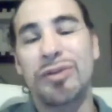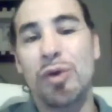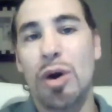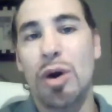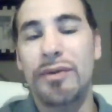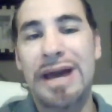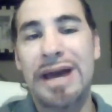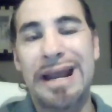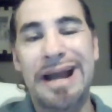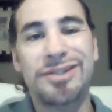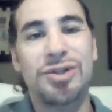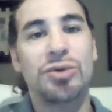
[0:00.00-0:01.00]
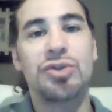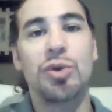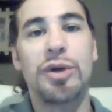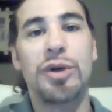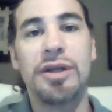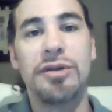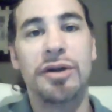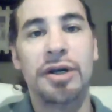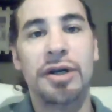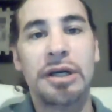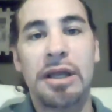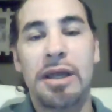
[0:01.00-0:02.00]
you on that. I don't do it
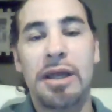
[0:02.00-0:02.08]
either.